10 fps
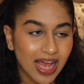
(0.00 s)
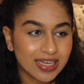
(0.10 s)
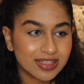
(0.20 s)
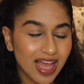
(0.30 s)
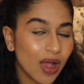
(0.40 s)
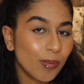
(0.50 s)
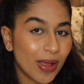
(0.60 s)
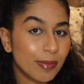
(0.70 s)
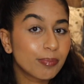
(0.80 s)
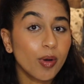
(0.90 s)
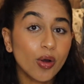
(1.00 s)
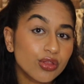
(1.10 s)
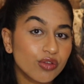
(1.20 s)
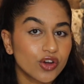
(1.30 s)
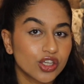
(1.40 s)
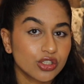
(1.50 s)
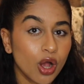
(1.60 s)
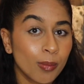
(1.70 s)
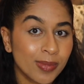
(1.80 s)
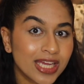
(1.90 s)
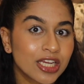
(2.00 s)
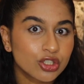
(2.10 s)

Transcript: And that way, both of us are making